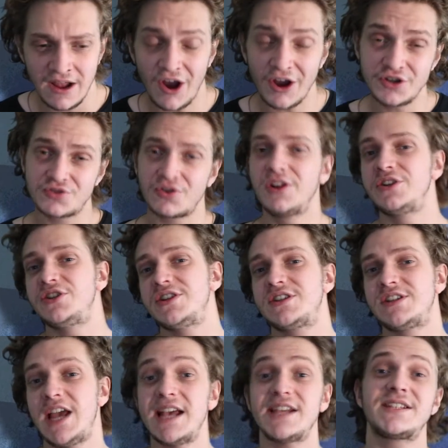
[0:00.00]

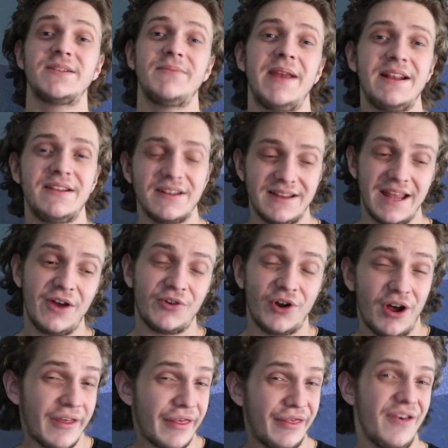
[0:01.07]
Hydrologists estimate that there
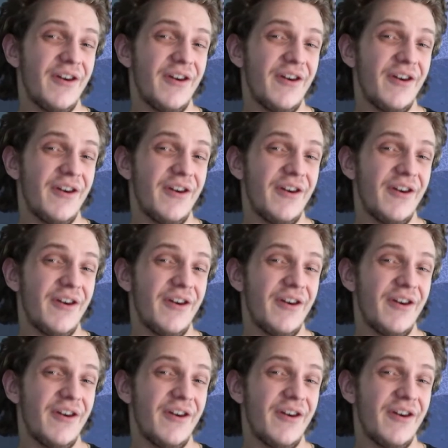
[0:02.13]
are